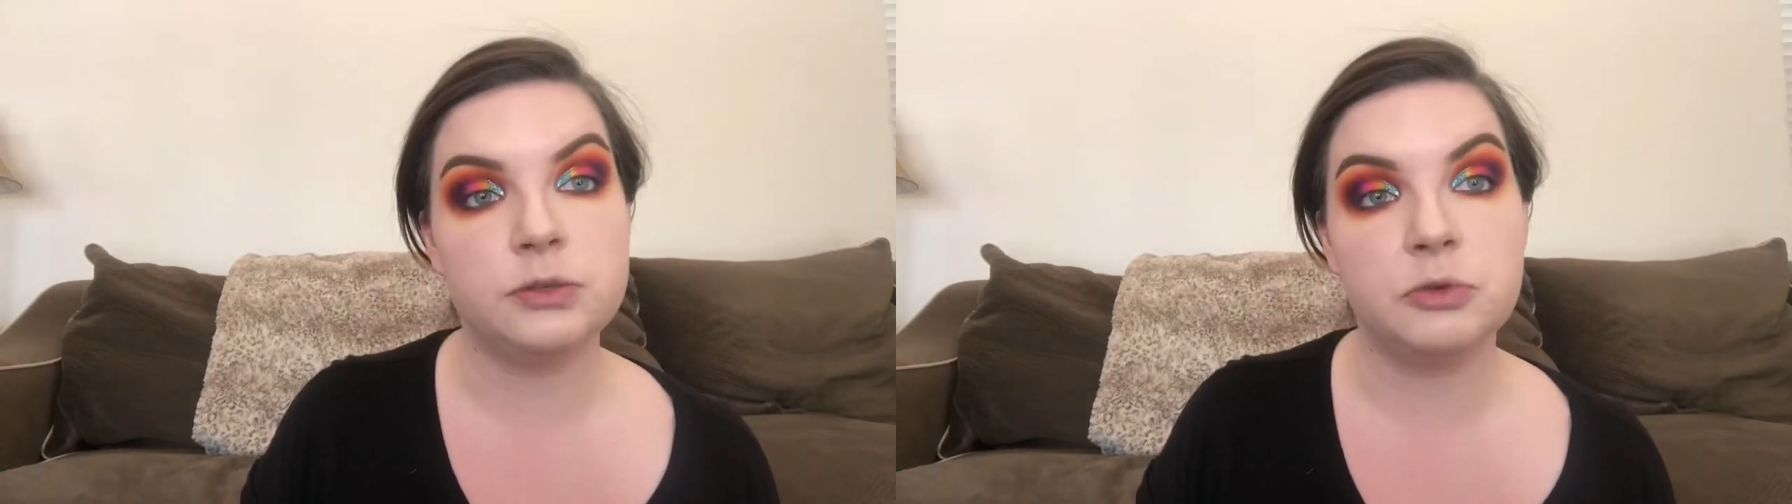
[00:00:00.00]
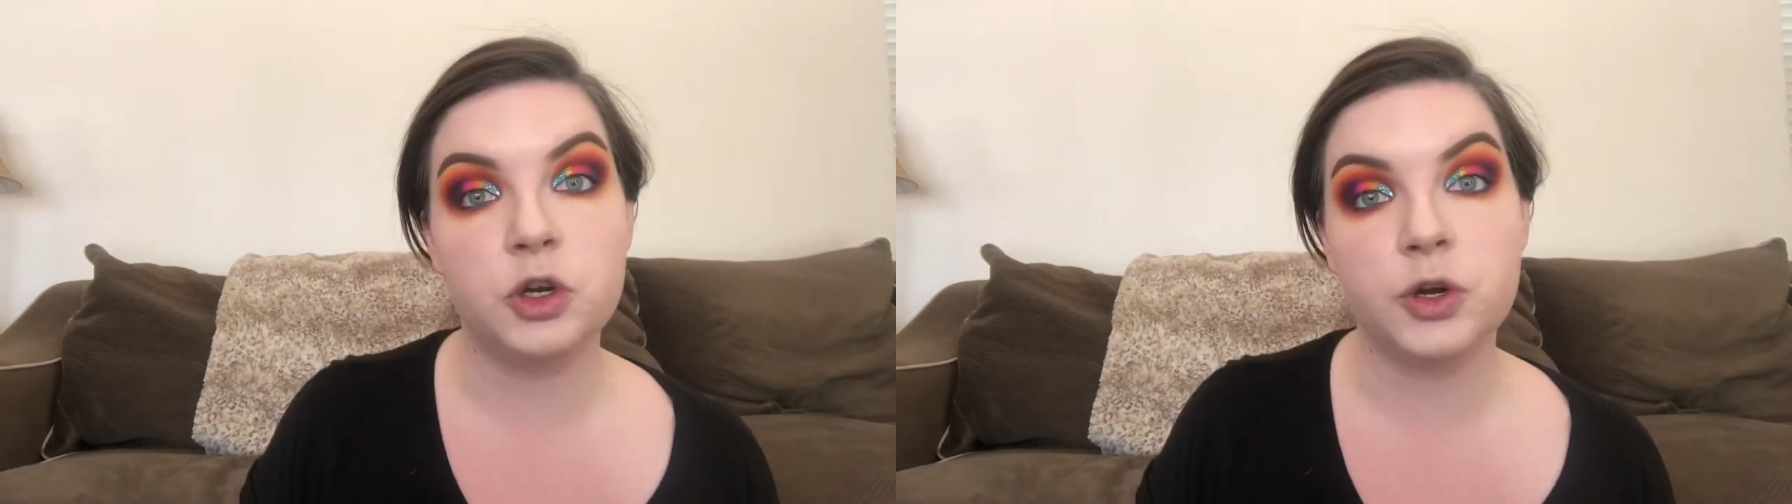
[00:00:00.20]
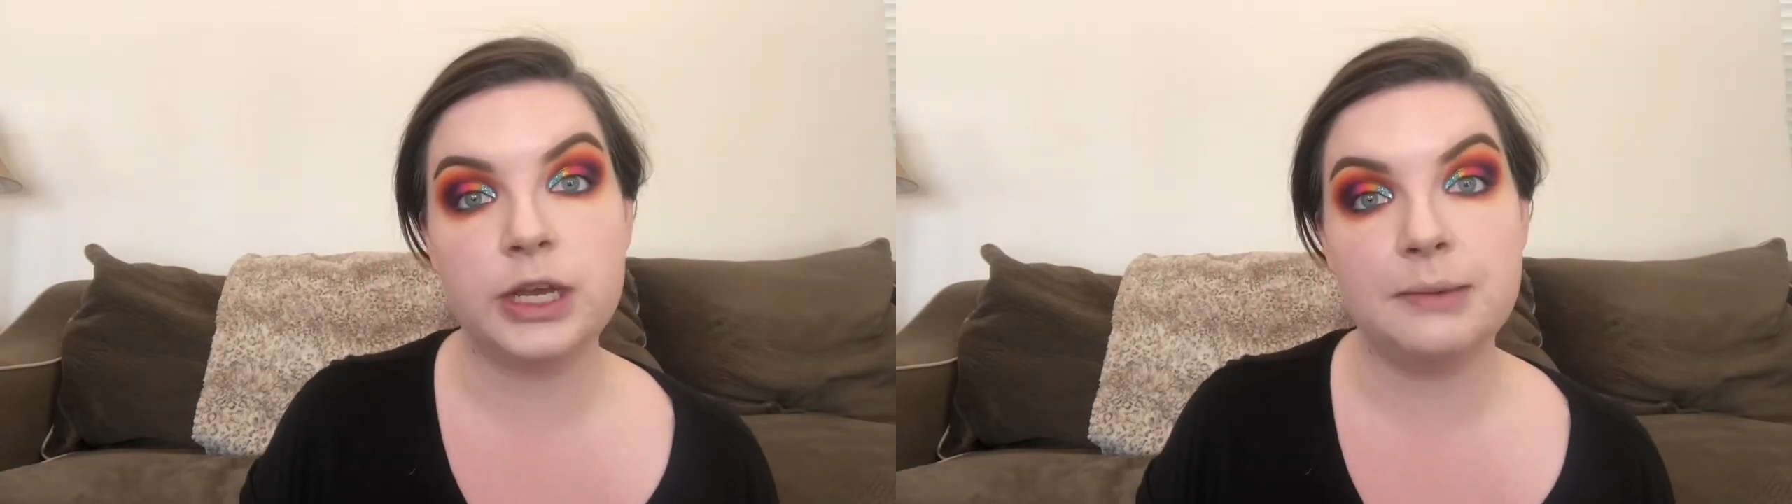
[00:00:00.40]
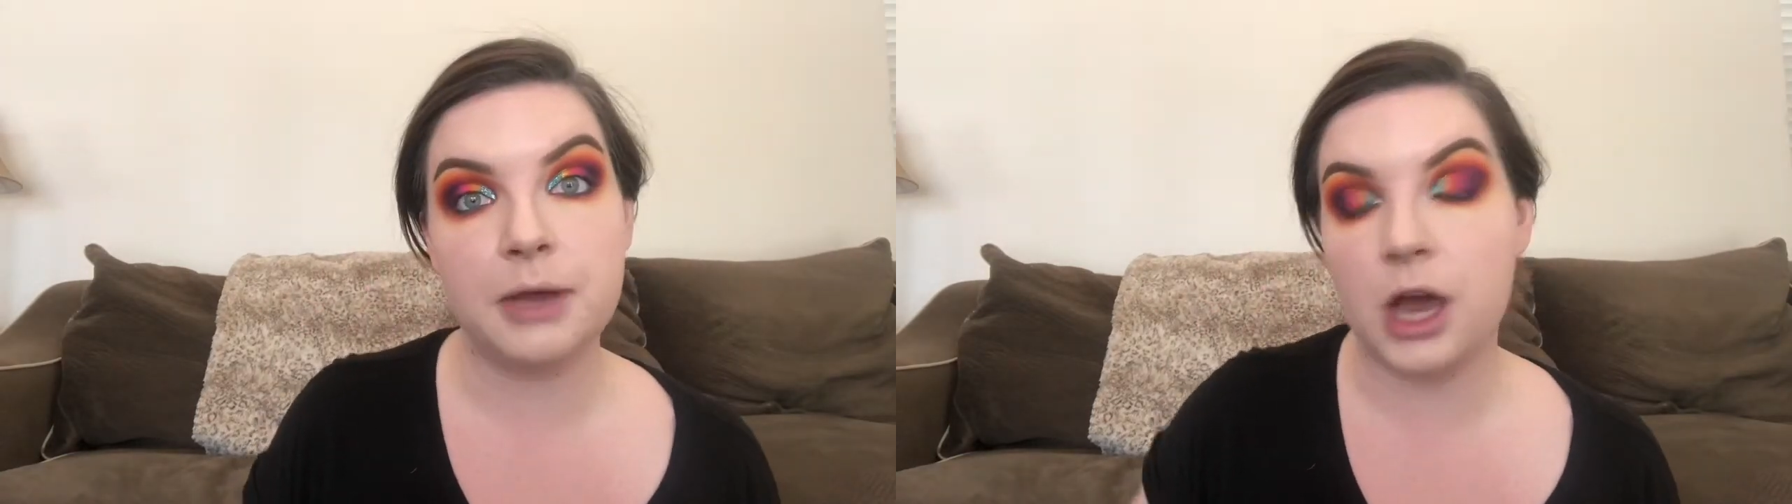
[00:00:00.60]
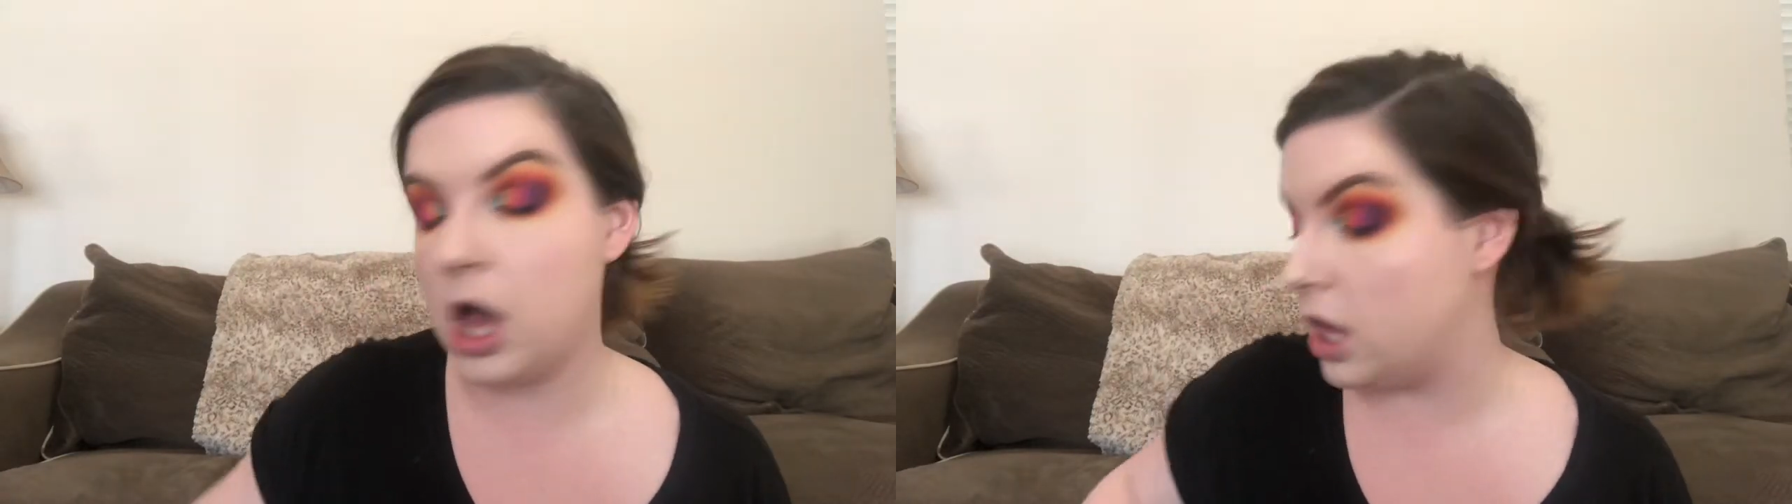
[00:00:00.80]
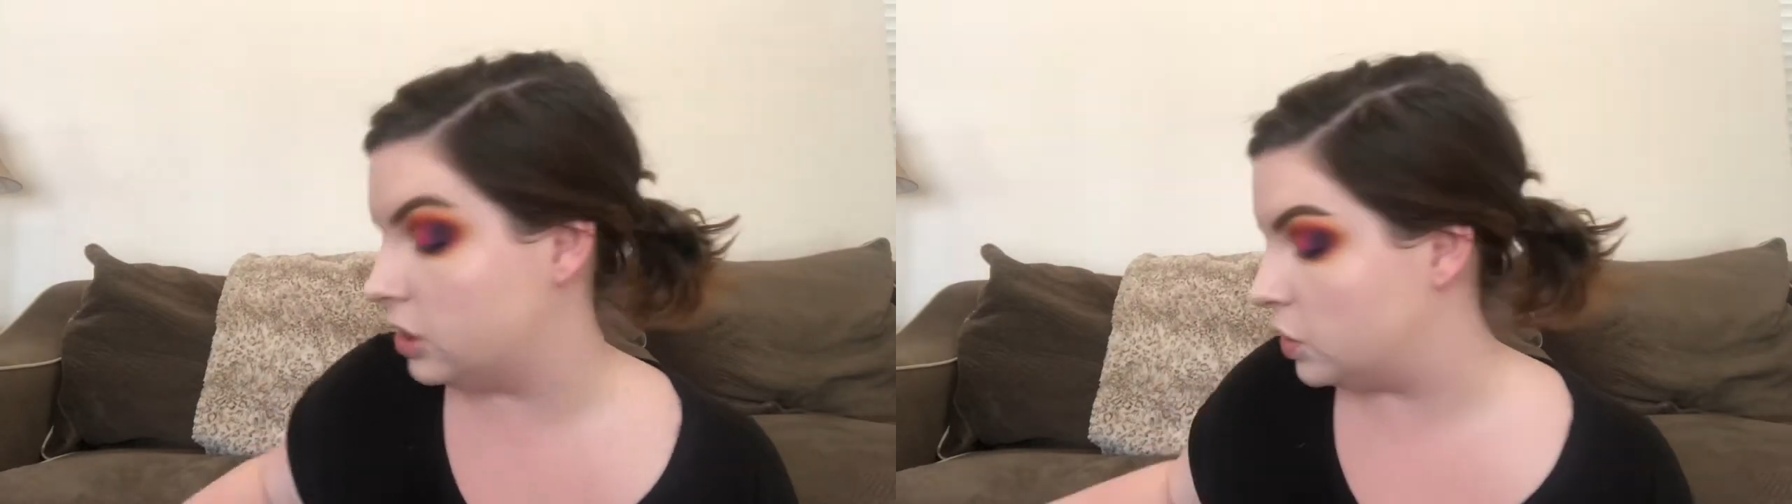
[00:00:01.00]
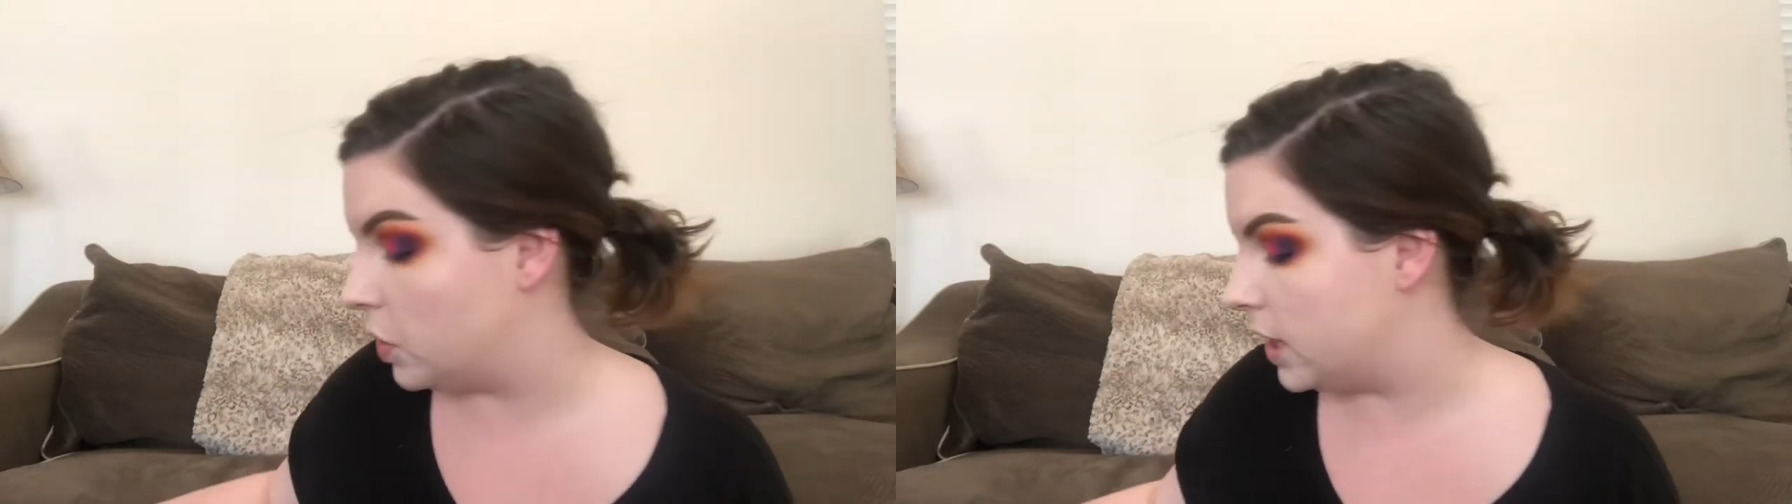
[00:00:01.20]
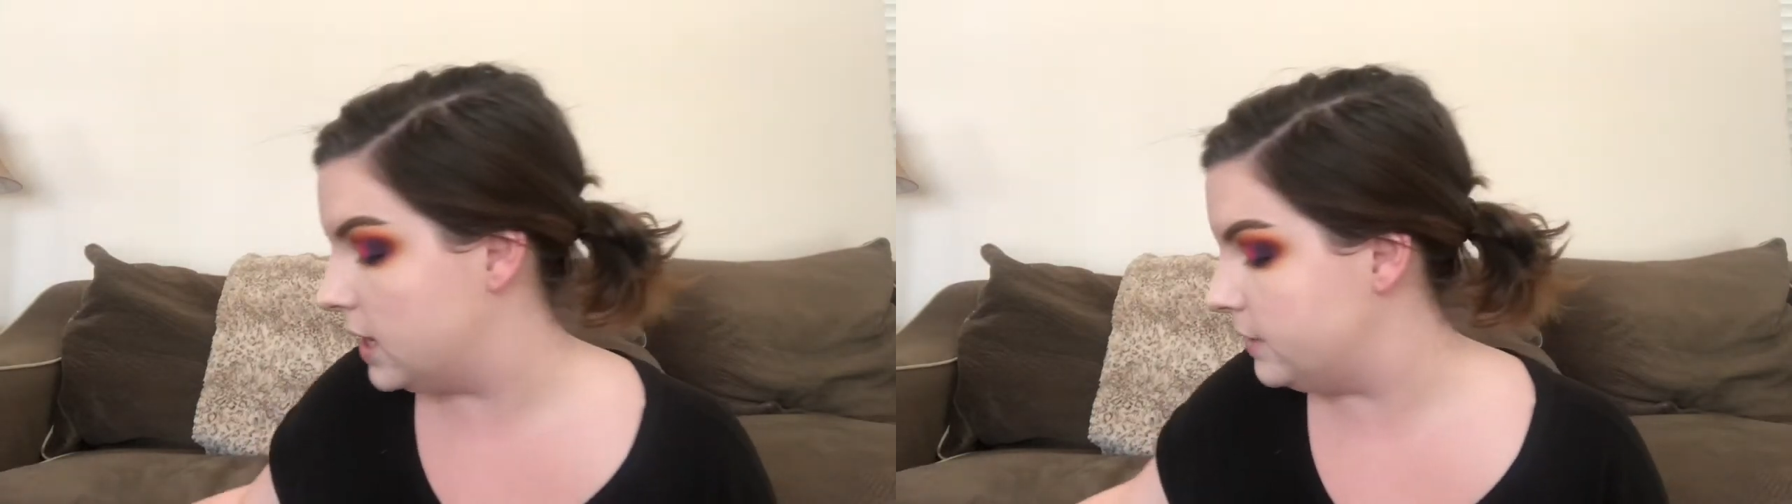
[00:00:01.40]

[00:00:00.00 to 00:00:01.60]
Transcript: some cream contouring.